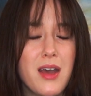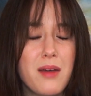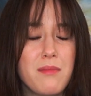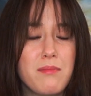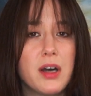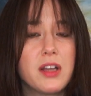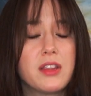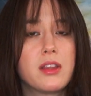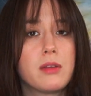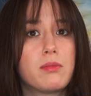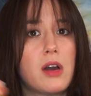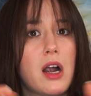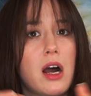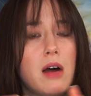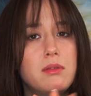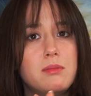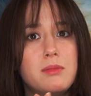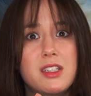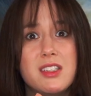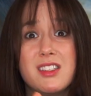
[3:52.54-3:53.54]
But the
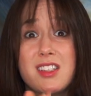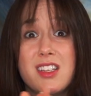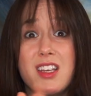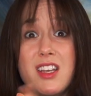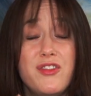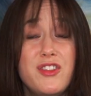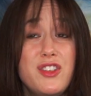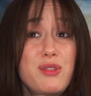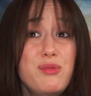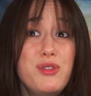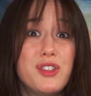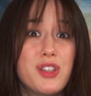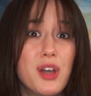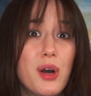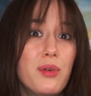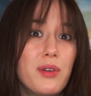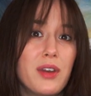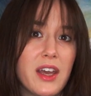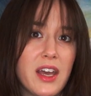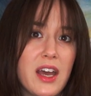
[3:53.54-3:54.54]
problem is, if you
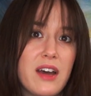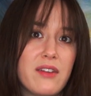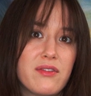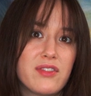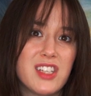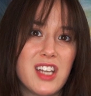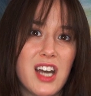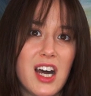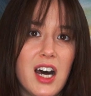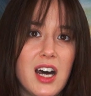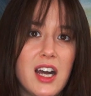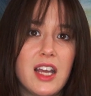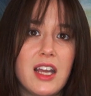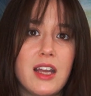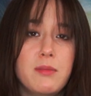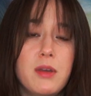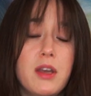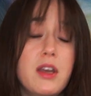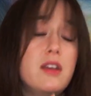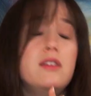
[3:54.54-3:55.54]
don't have
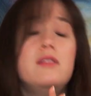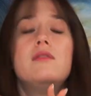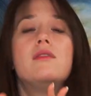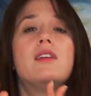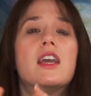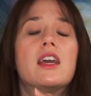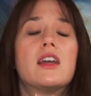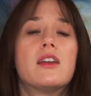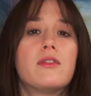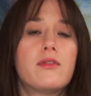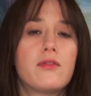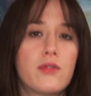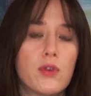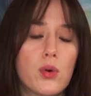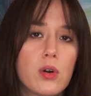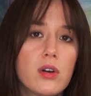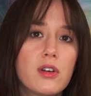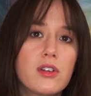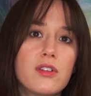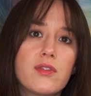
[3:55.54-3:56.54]
time, you can't
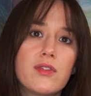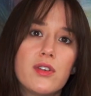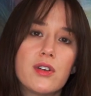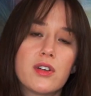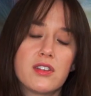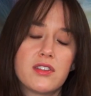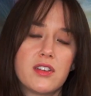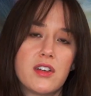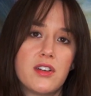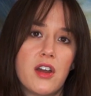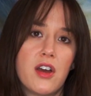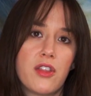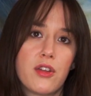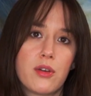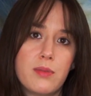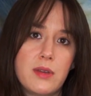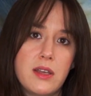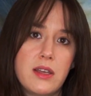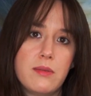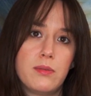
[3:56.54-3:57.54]
afford to focus on other
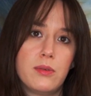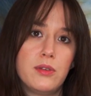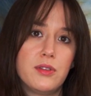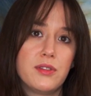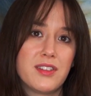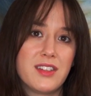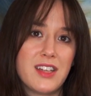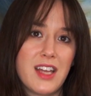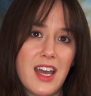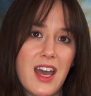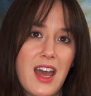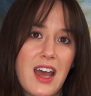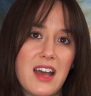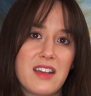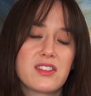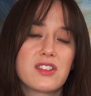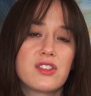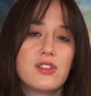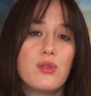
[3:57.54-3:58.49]
people's tasks.